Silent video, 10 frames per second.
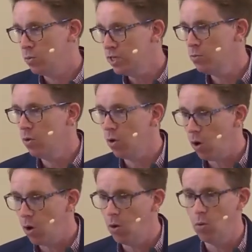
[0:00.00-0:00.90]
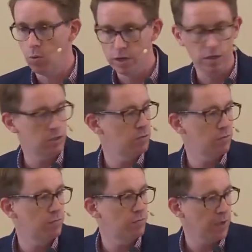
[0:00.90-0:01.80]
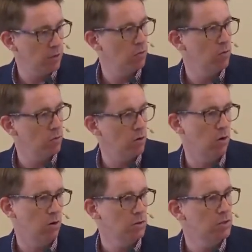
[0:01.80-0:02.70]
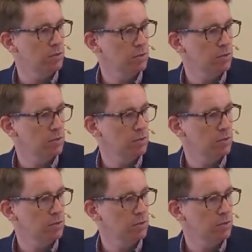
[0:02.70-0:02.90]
we will always fail God.